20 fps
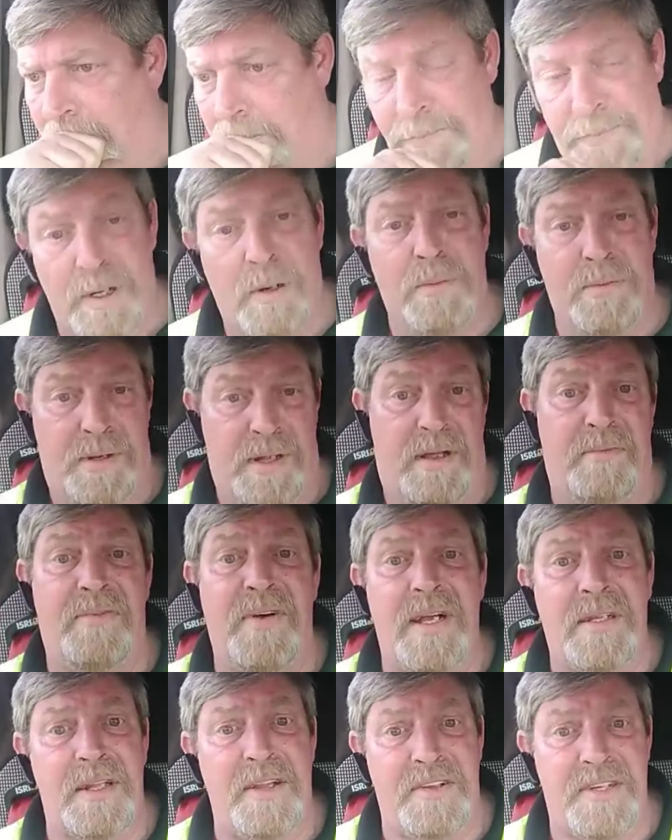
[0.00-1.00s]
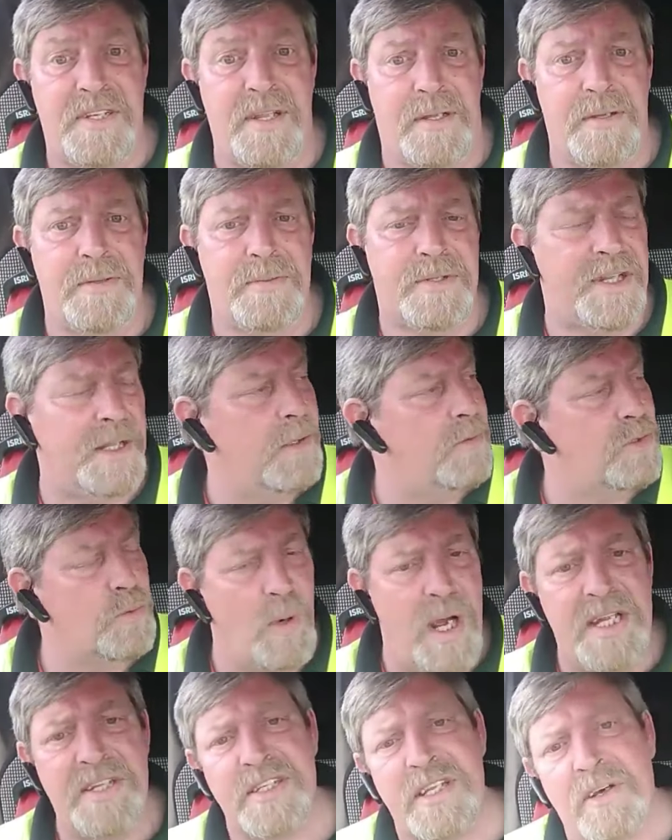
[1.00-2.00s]
Probably, in fact, I think it was
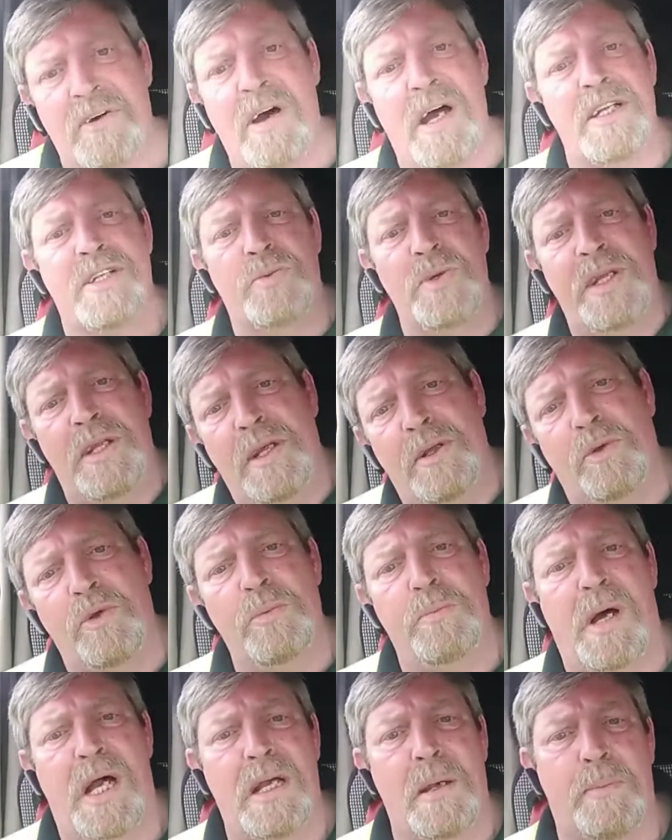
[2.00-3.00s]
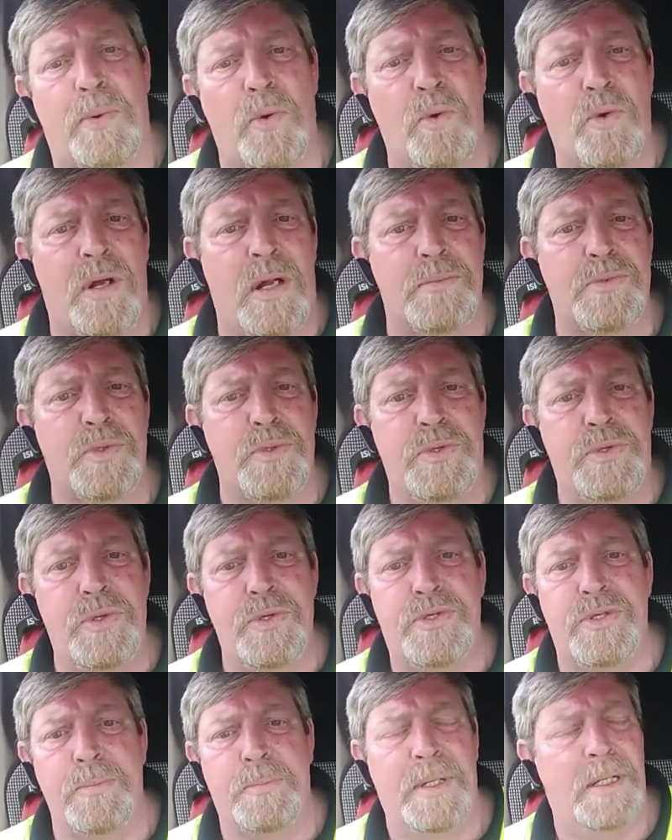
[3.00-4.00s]
Wednesday last week. You look back at programmes on
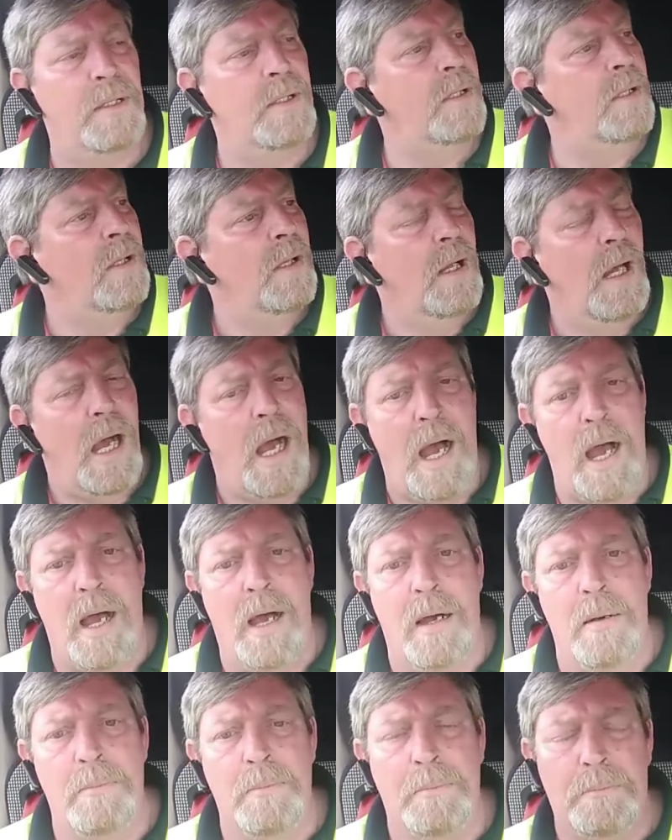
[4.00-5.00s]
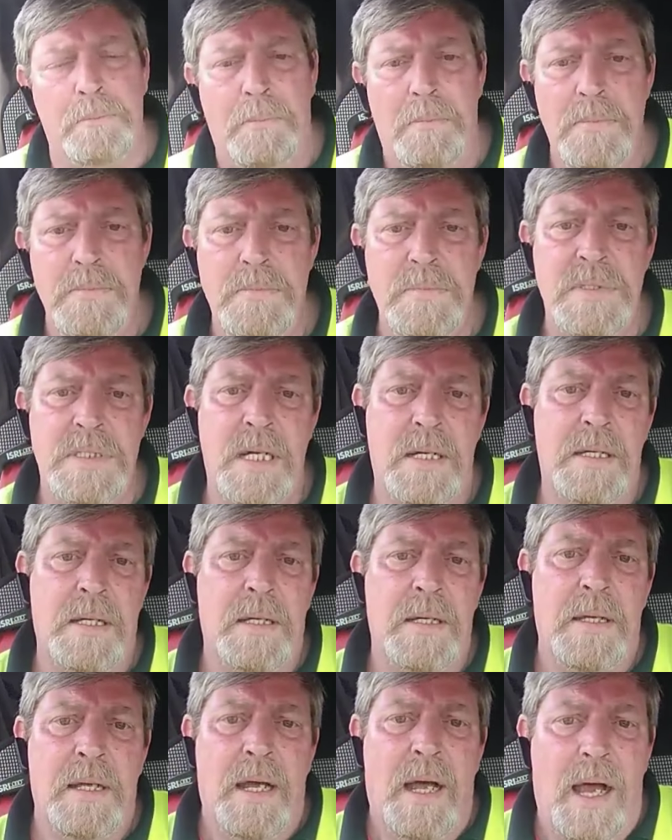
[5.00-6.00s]
YouTube. Um,
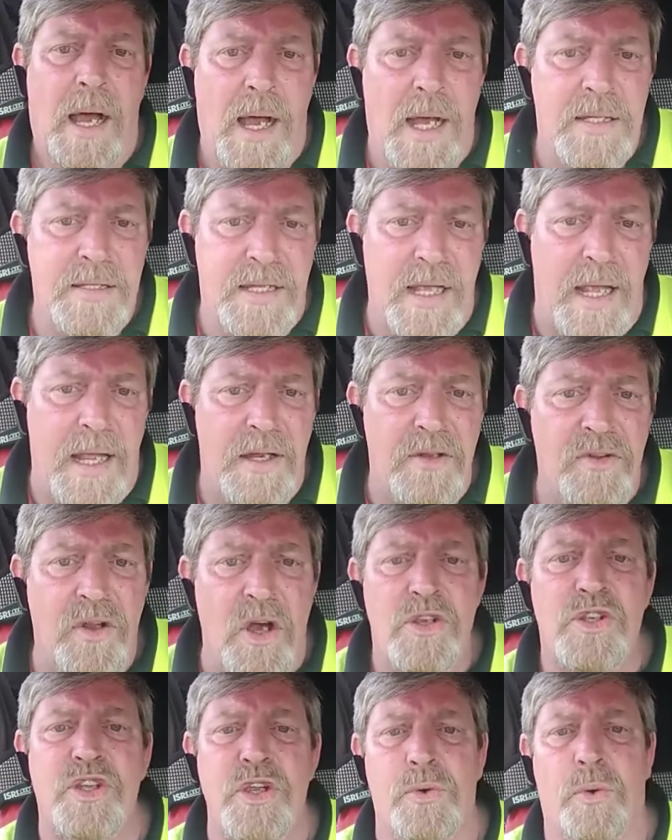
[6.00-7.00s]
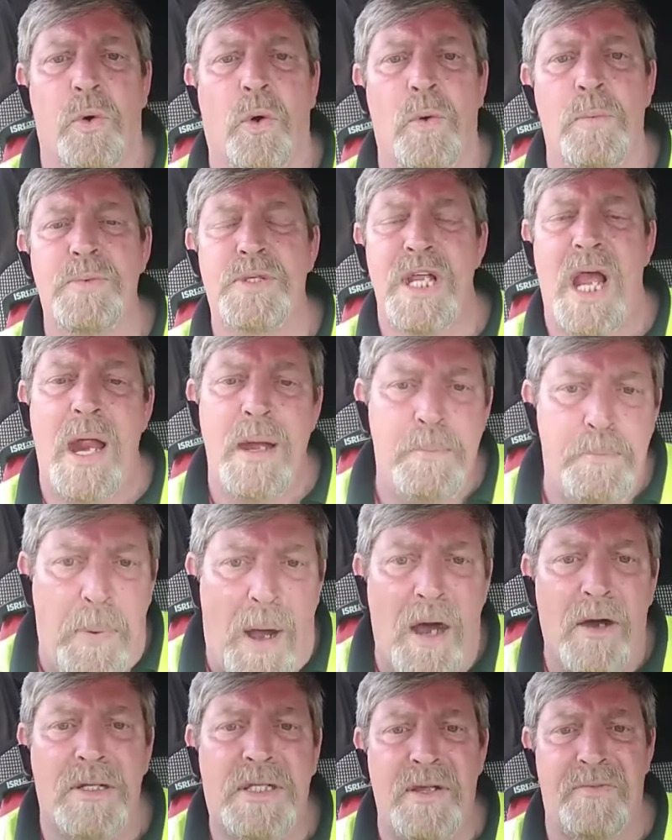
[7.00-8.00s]
and the nursing homes and
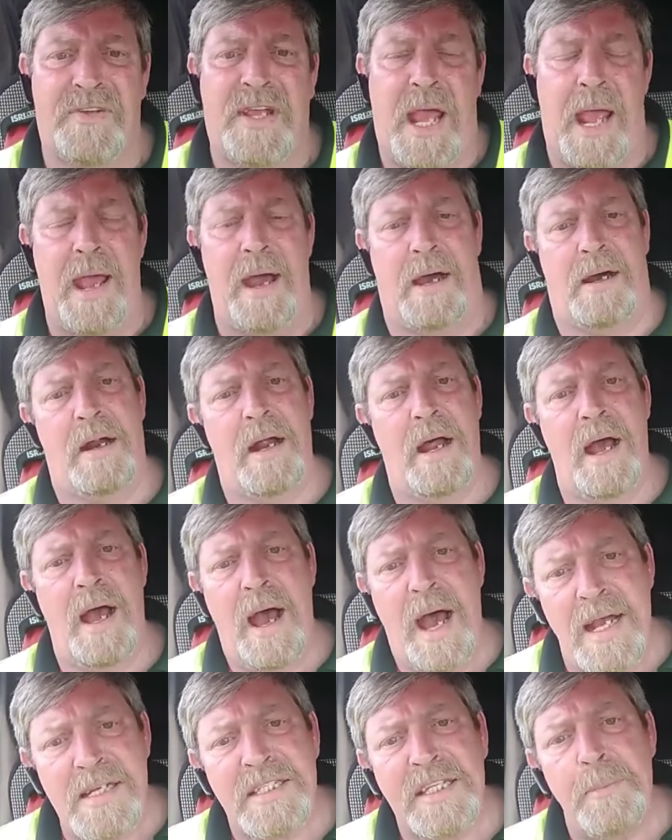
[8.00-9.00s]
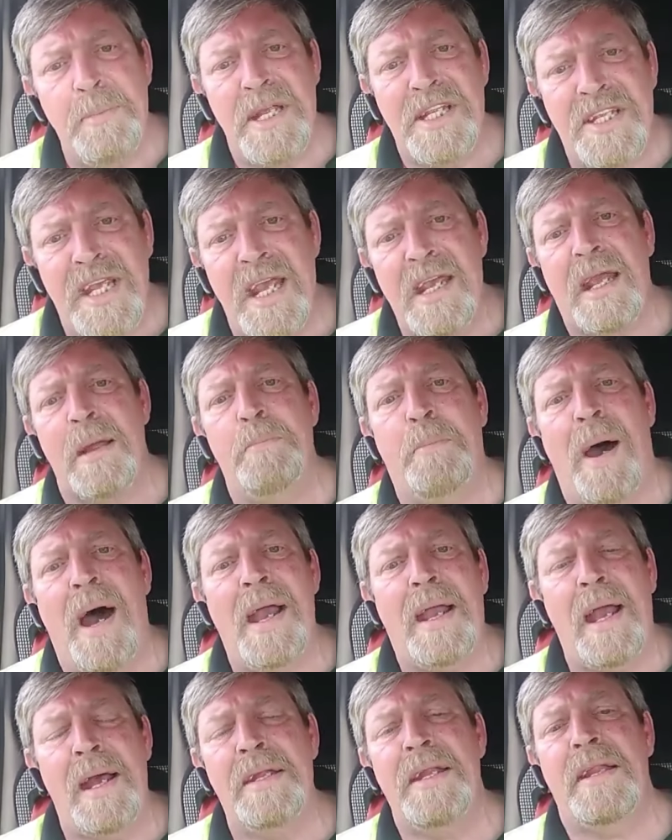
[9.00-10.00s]
palliative care has to be taken
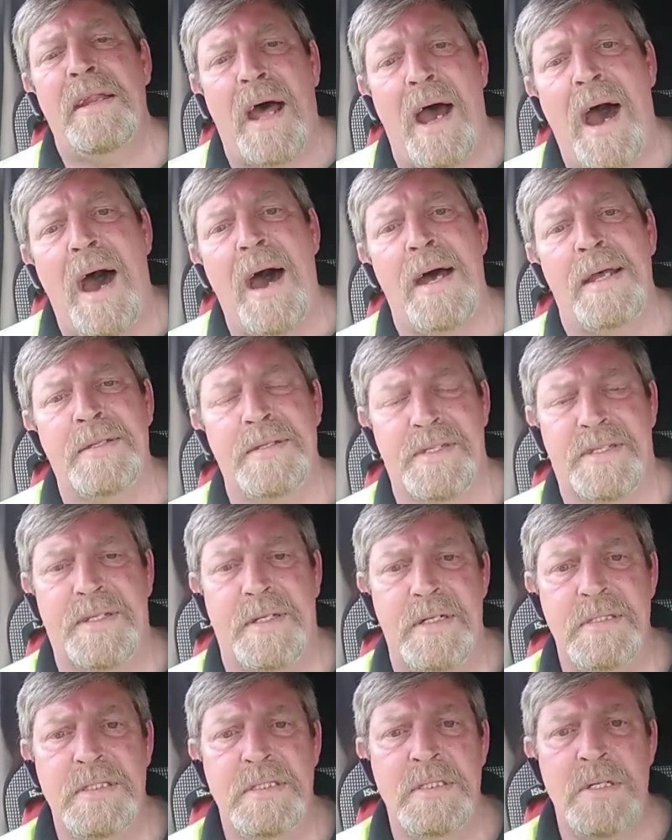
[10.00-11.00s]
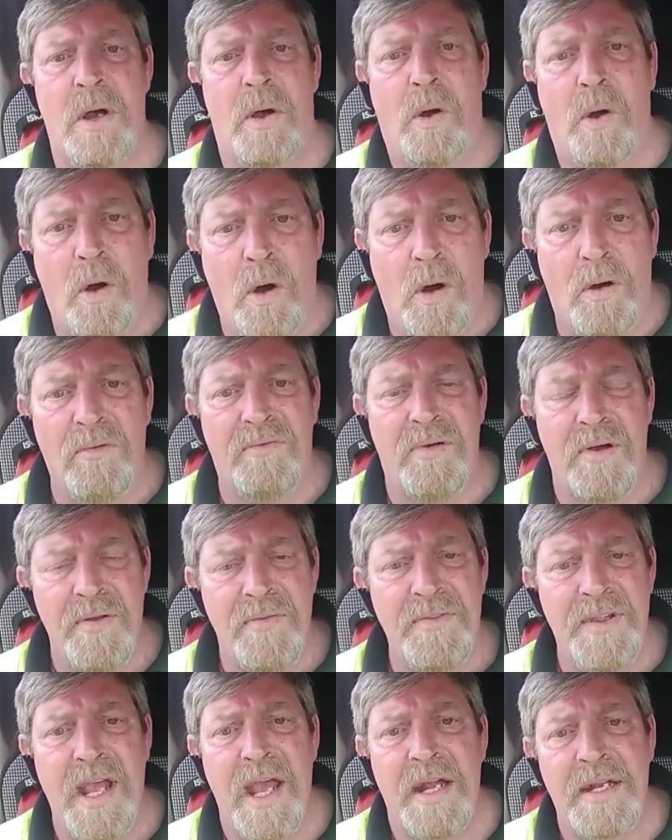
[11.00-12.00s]
back into the hands of
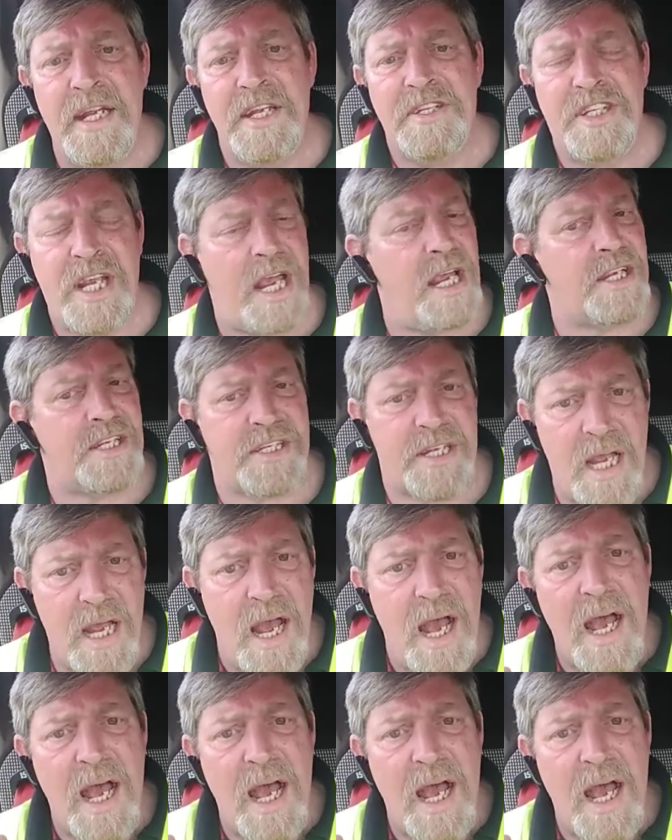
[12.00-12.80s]
the NHS.